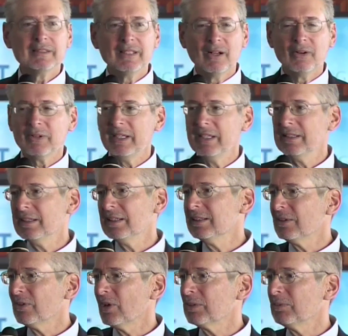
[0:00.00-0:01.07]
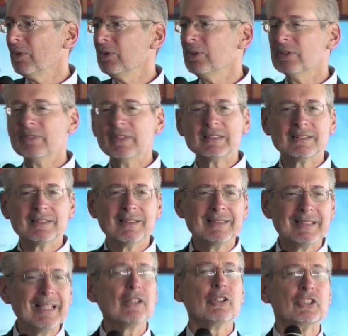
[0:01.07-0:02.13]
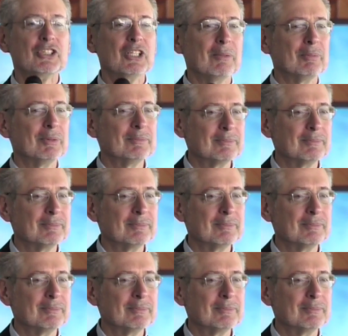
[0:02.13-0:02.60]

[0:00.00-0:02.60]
you know, in automotive, it's the dealership.